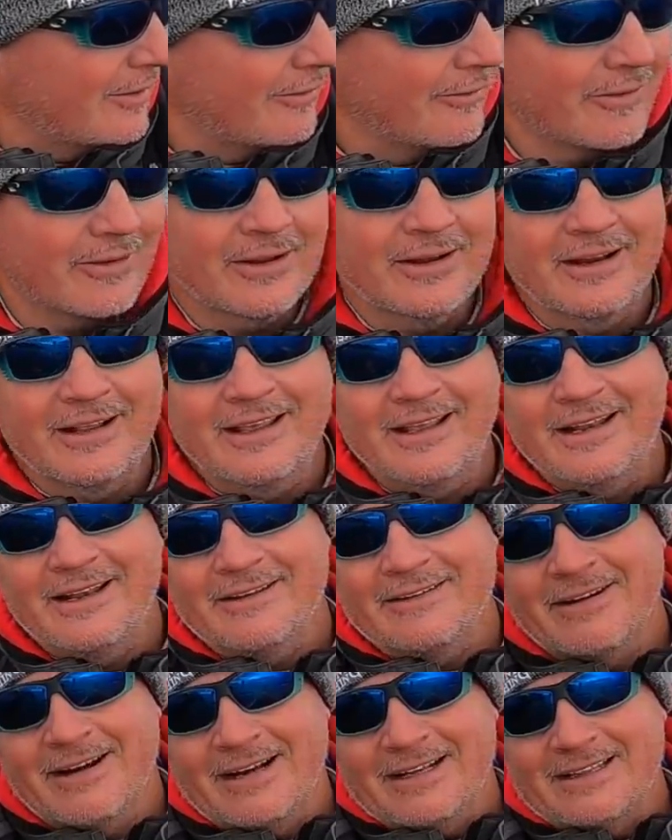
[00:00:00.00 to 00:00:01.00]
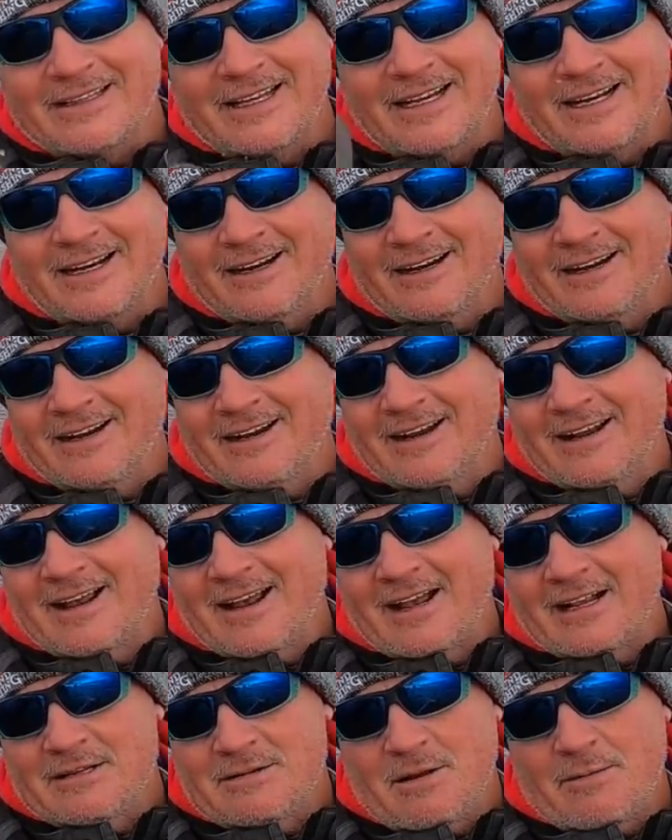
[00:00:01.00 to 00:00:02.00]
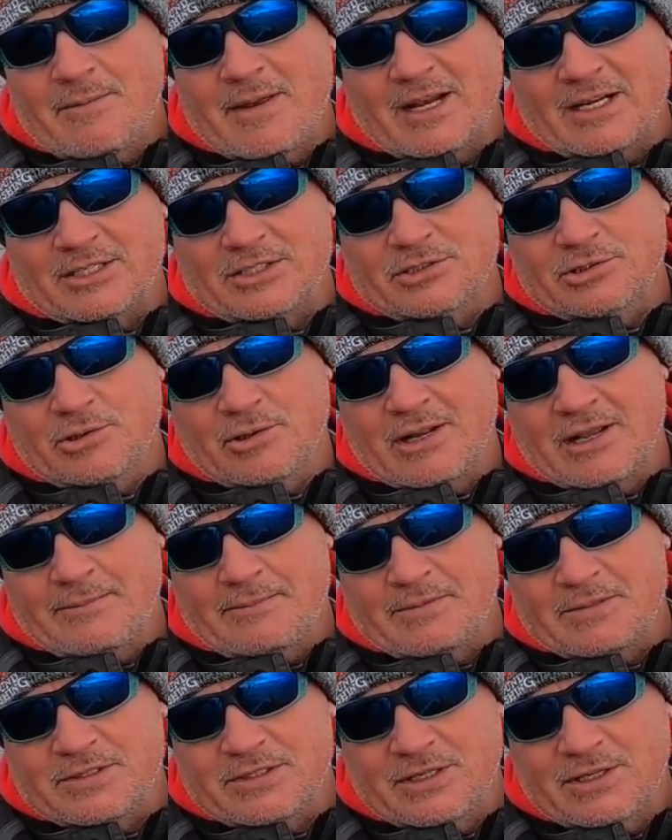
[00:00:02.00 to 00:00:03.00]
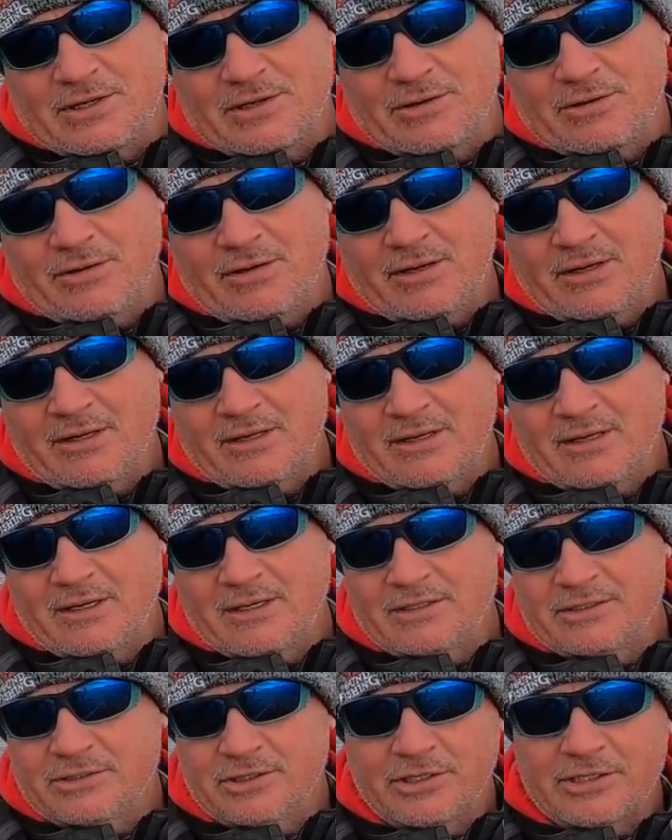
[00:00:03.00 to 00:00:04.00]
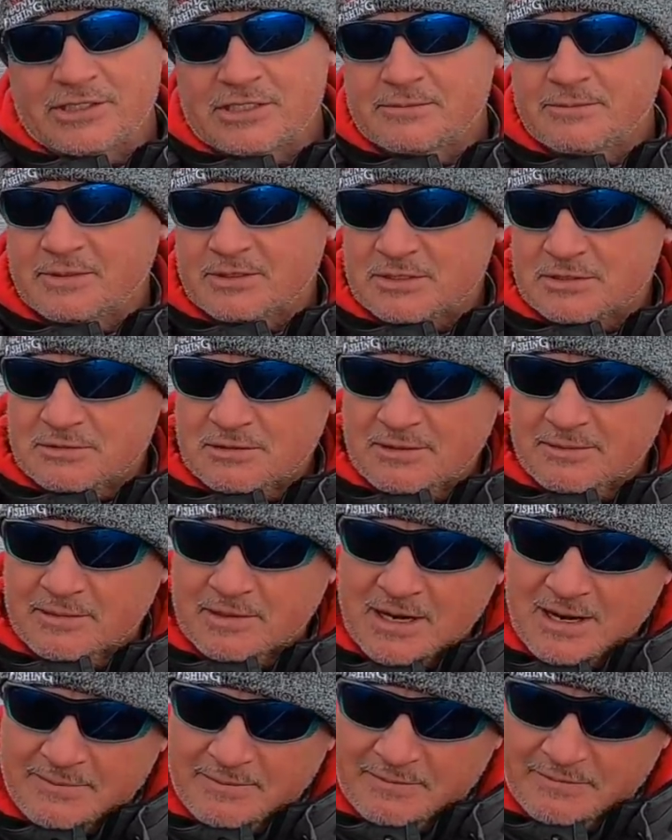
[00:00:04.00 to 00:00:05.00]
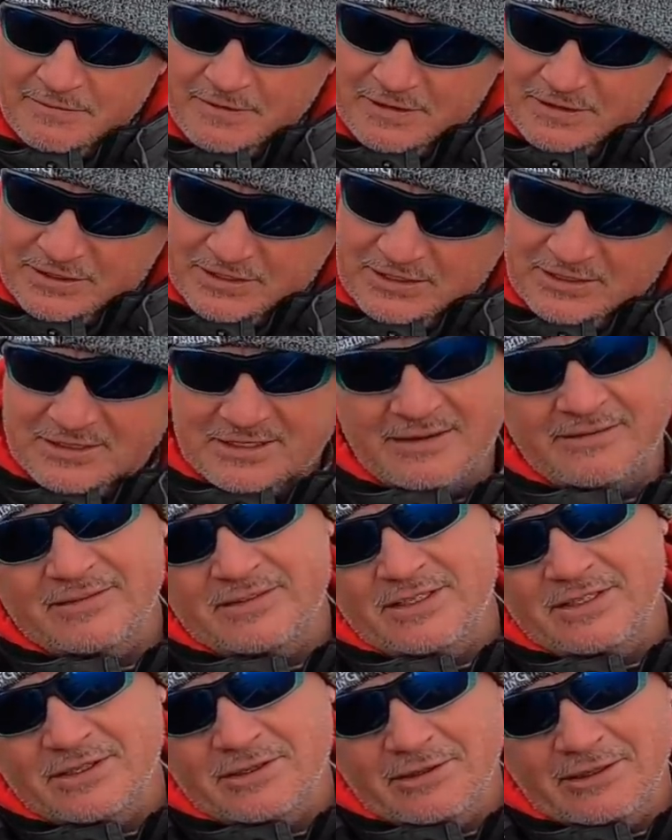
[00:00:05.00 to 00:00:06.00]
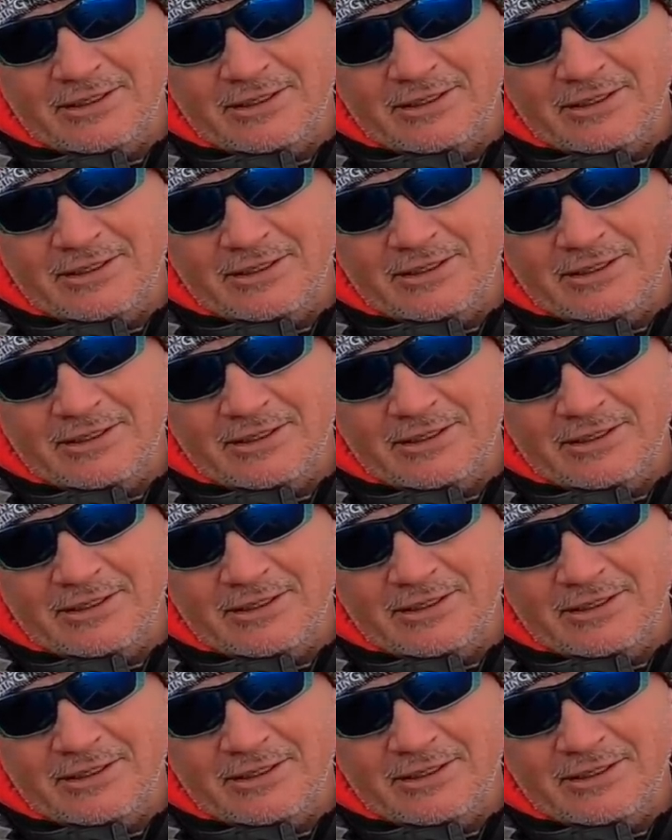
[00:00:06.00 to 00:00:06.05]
we're gonna end it right there. So I'll make a short episode, show you some extreme crappie fishing. 17